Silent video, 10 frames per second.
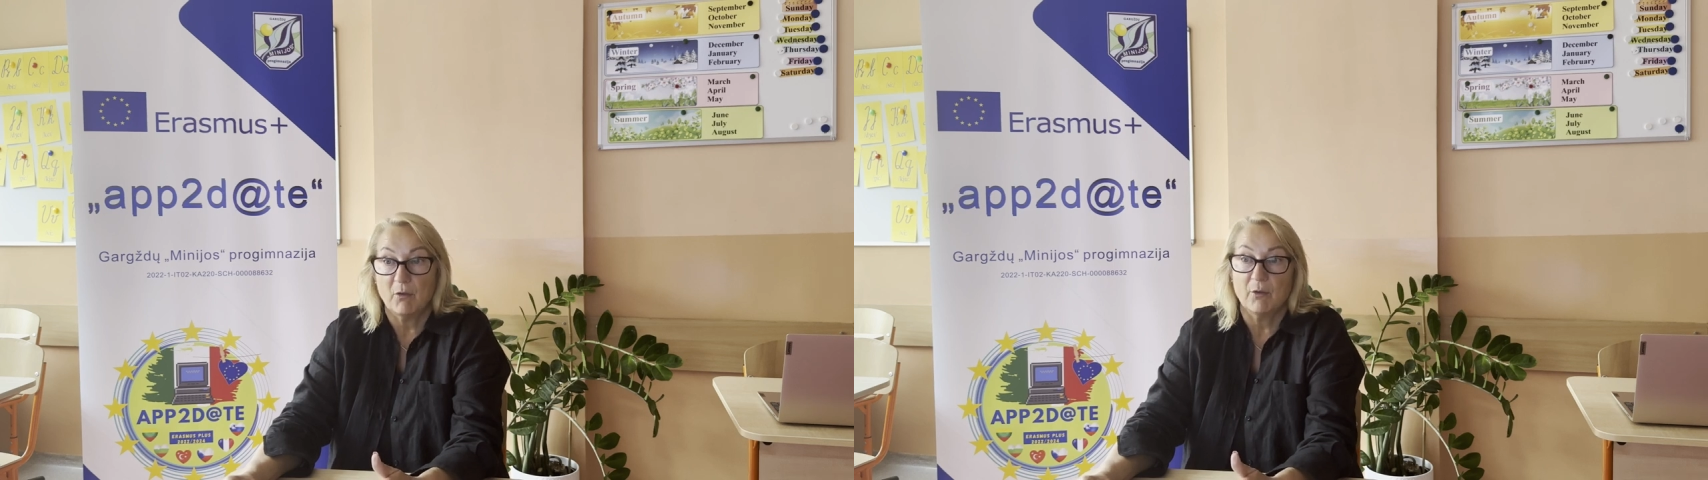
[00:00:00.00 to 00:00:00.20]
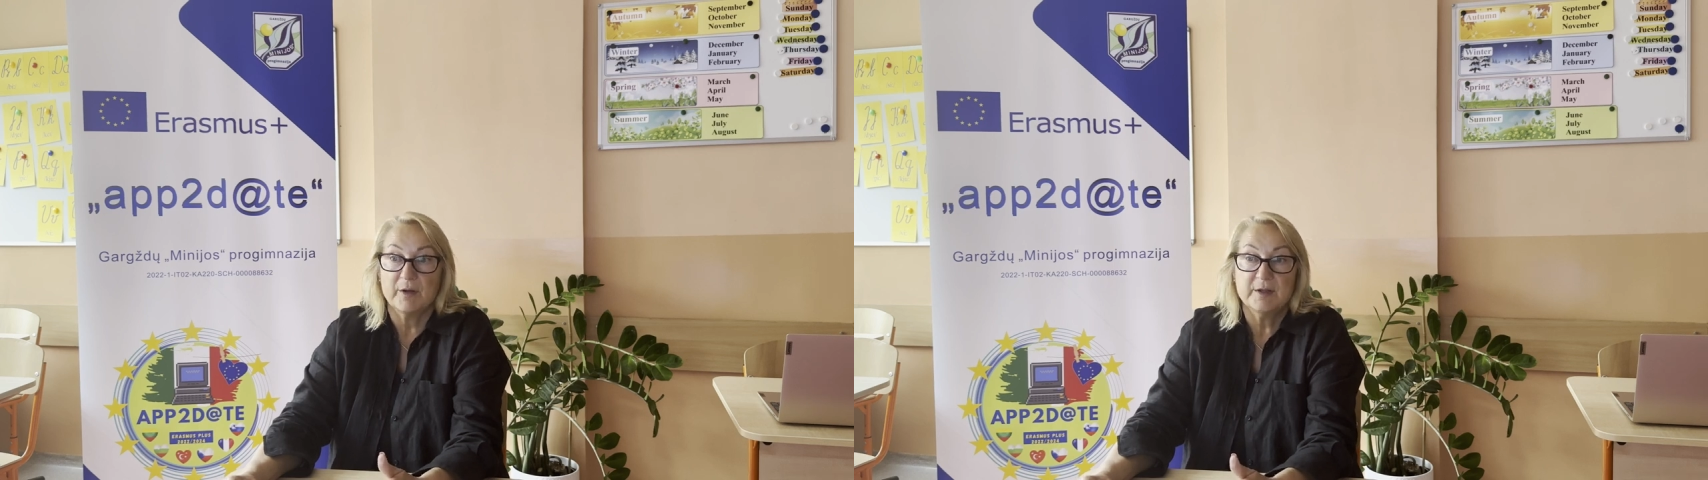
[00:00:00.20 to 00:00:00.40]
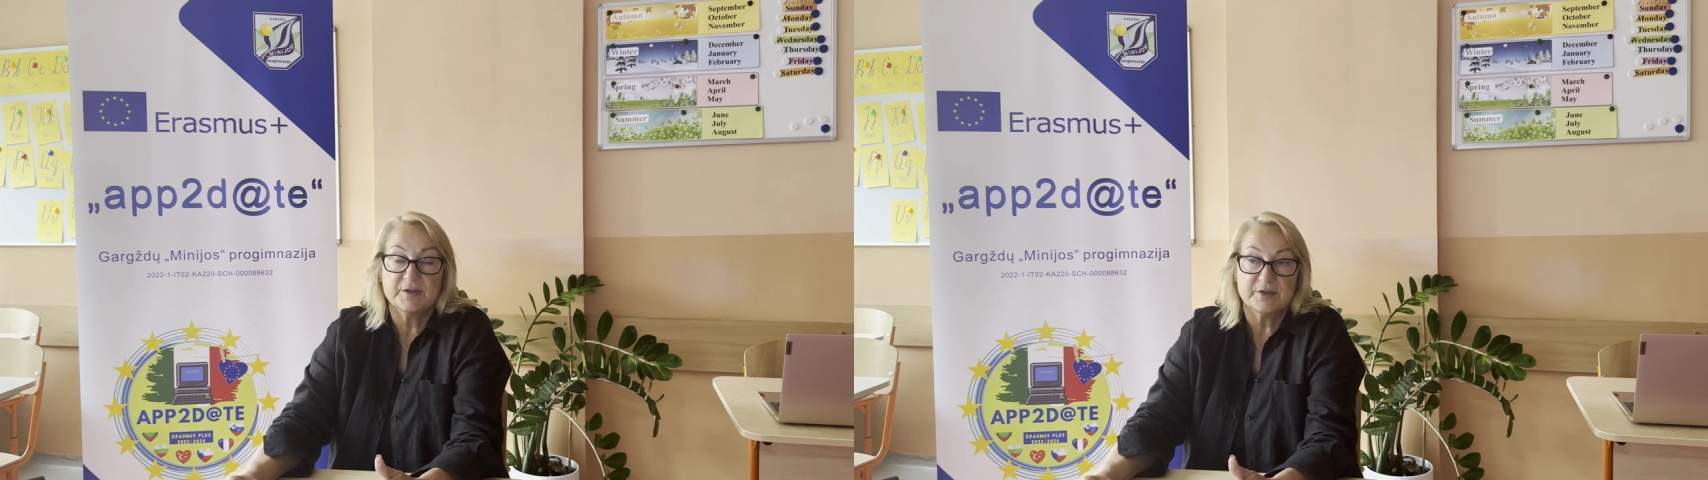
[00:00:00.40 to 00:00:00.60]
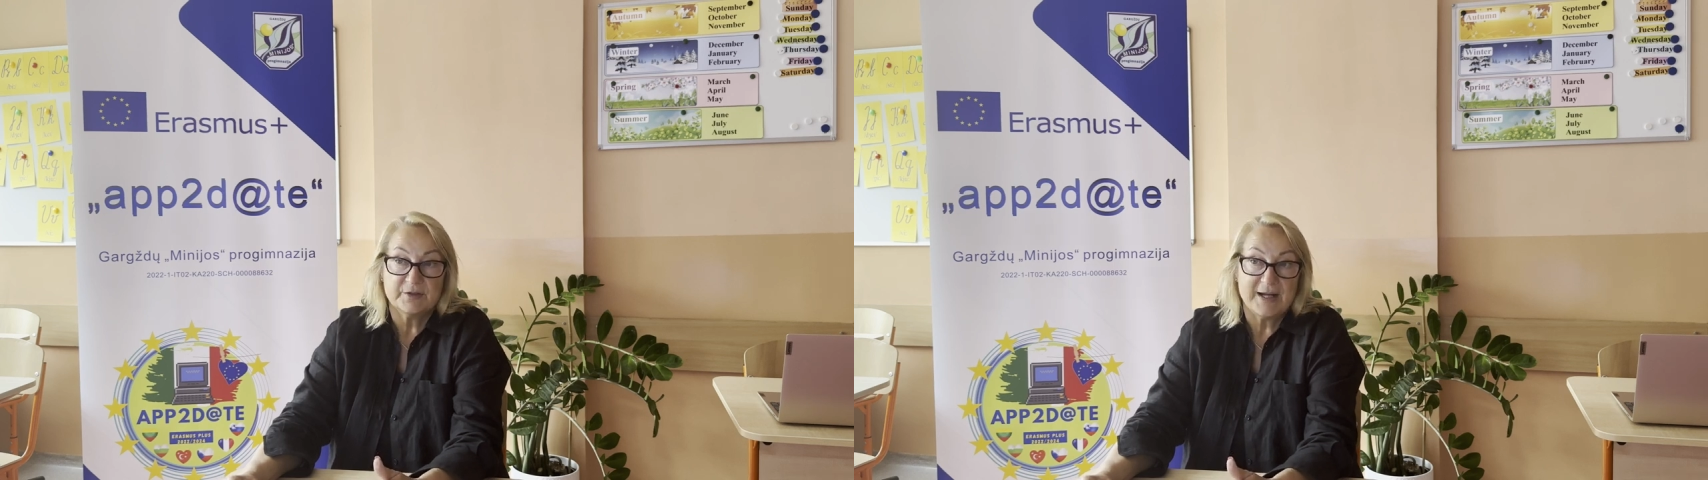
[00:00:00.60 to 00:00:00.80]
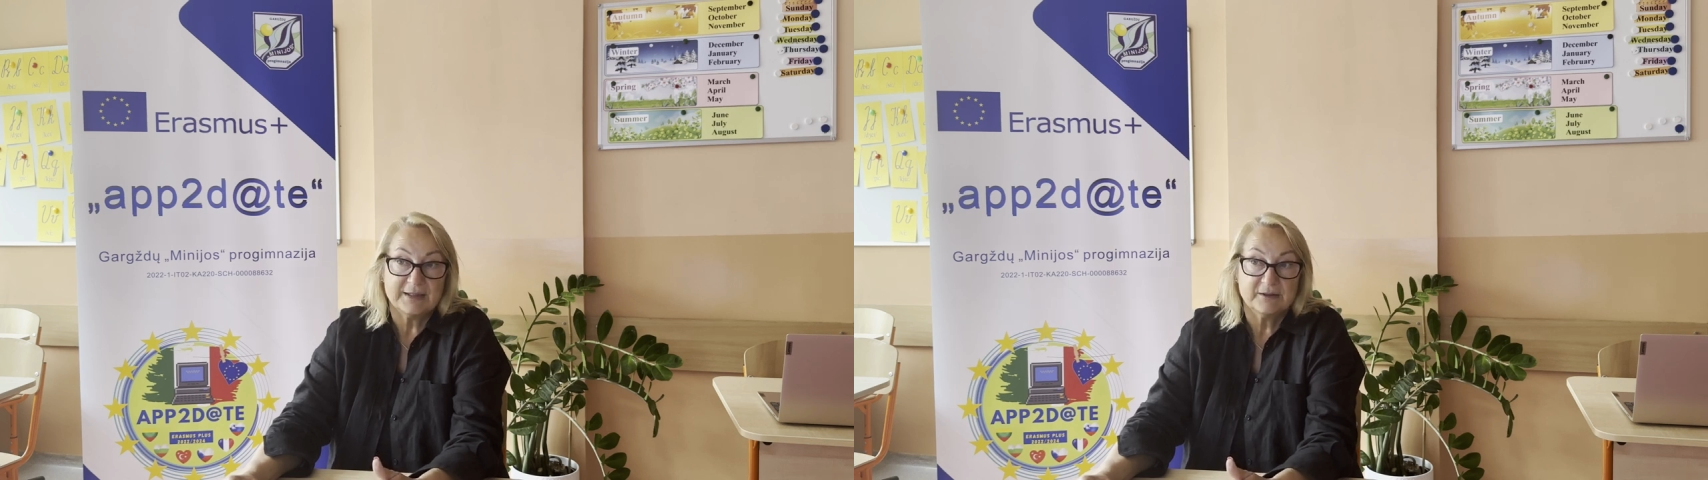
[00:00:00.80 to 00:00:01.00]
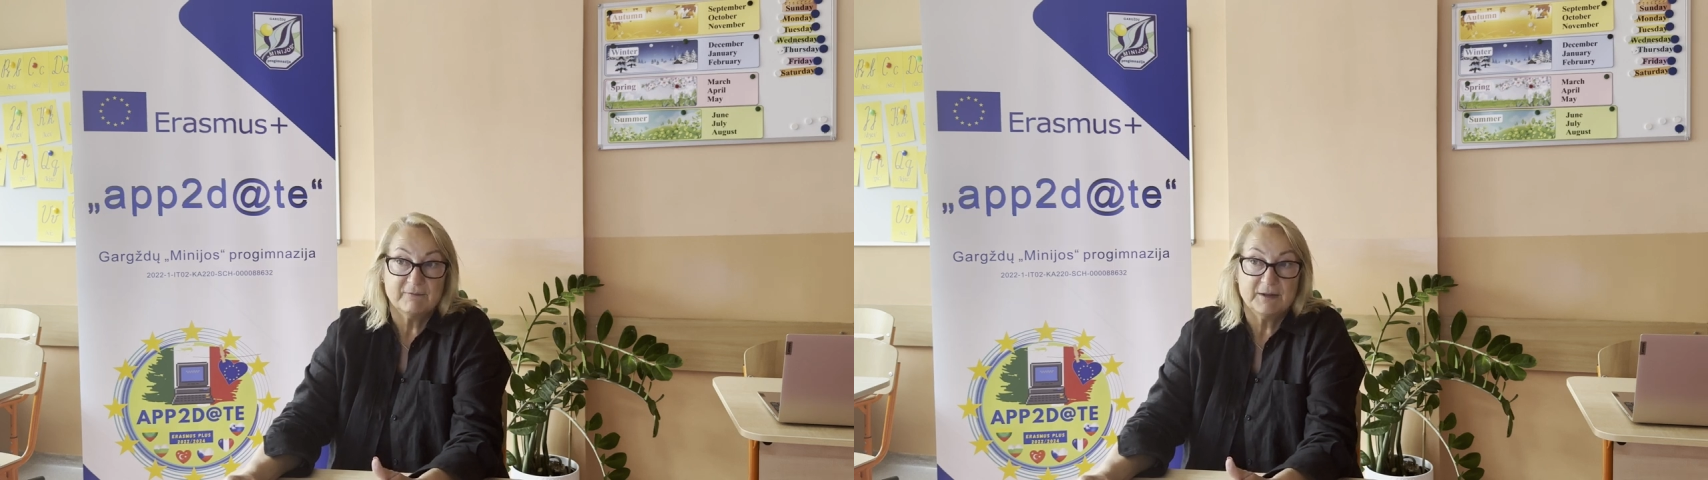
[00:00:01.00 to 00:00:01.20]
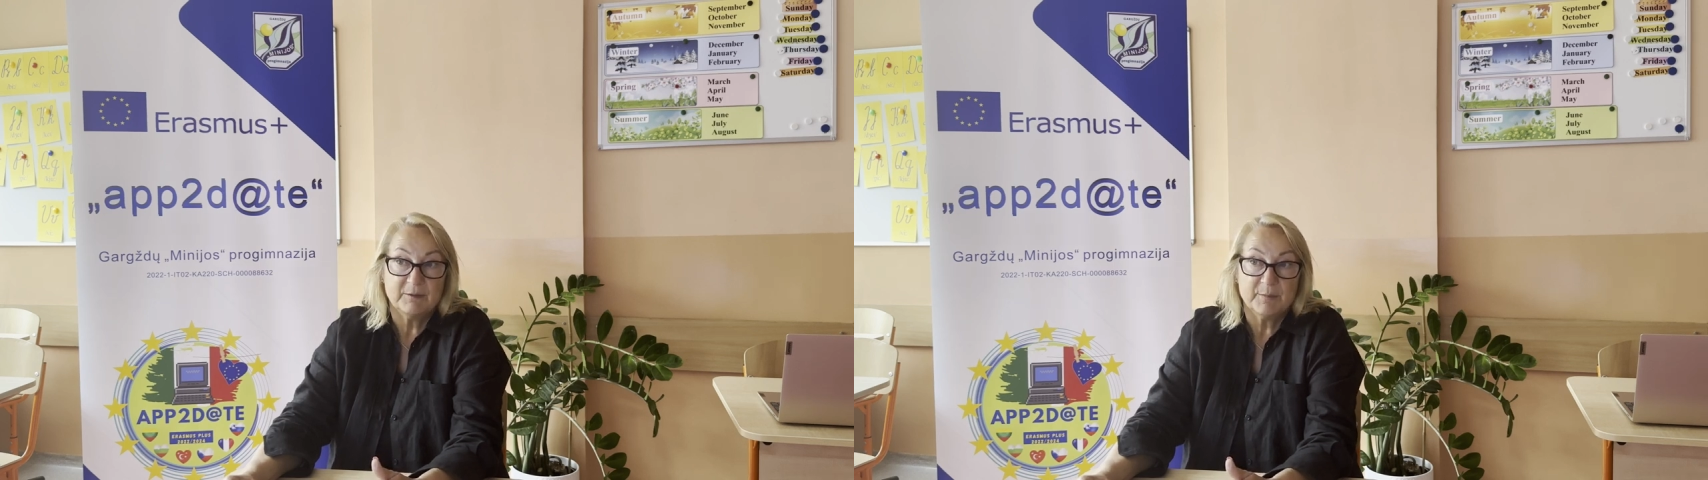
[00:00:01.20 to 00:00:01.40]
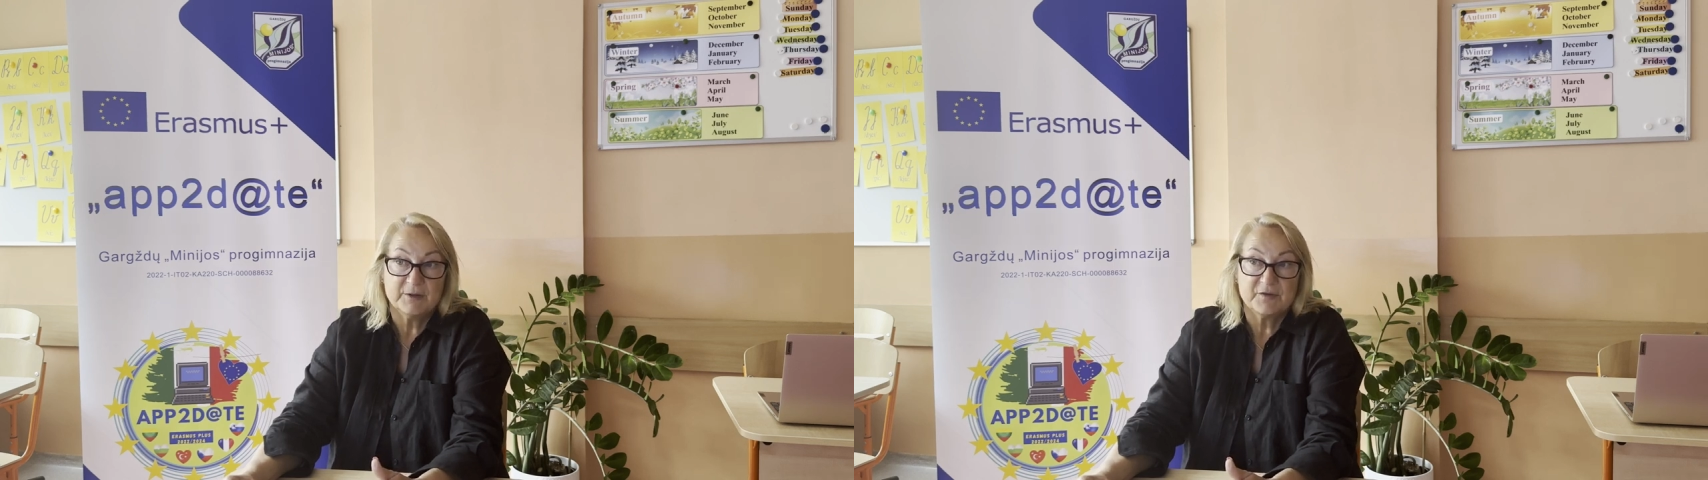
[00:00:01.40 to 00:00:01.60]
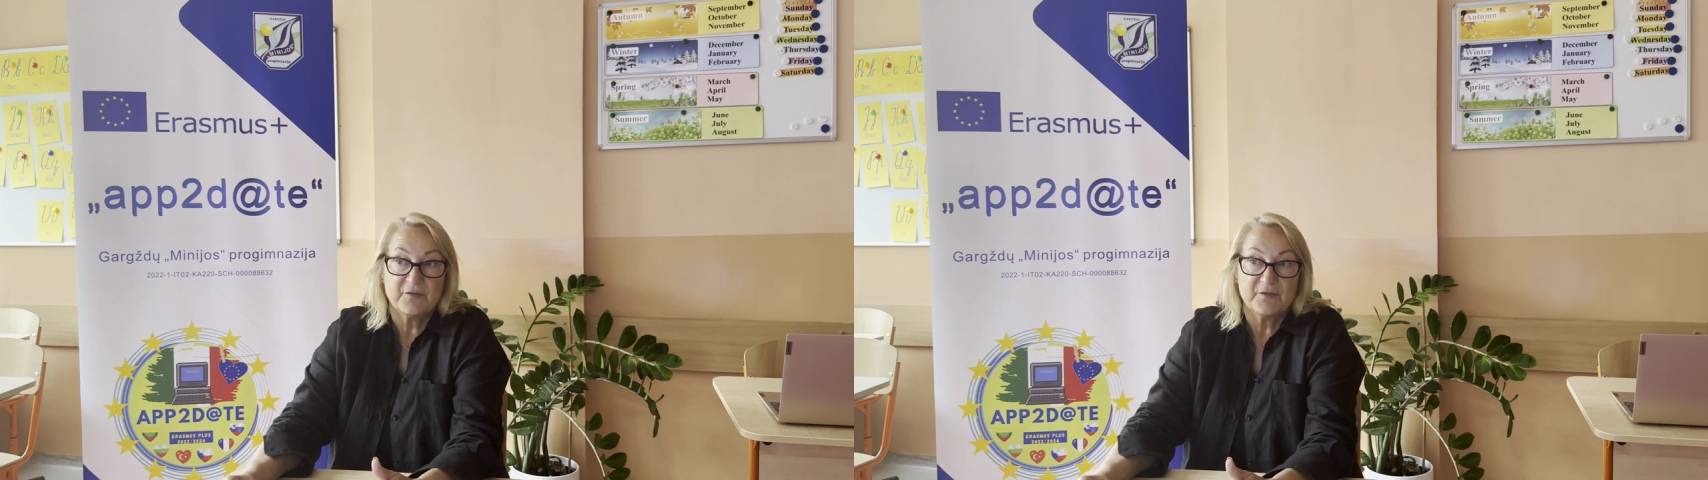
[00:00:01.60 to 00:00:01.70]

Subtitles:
or interactive elements